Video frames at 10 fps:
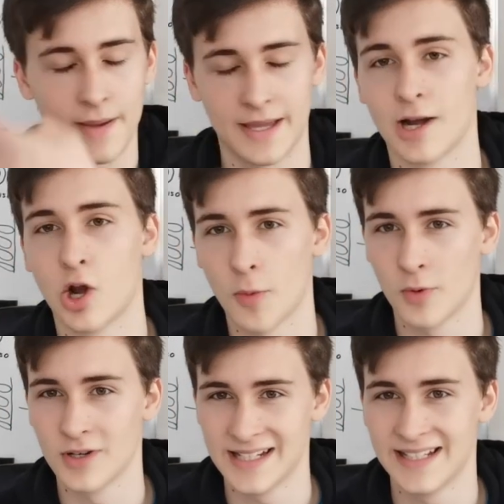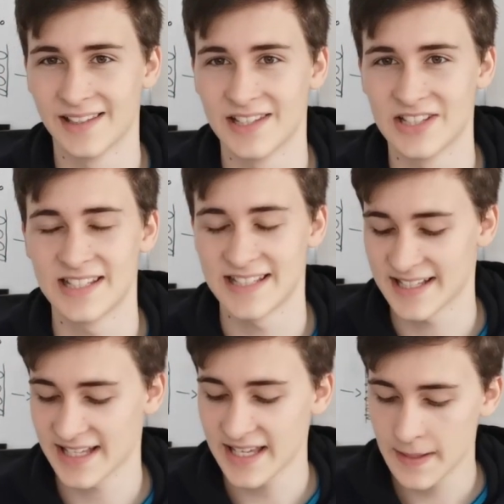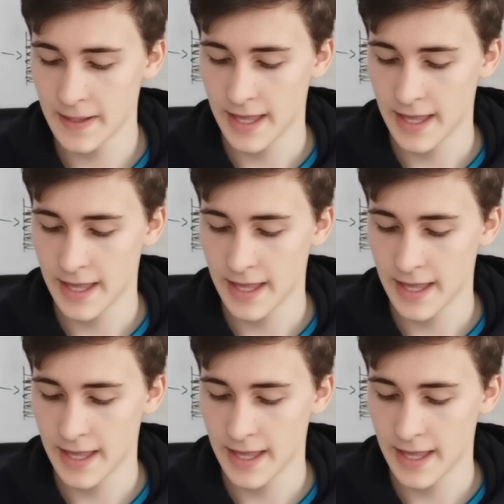but in a lot more detail than GCSE.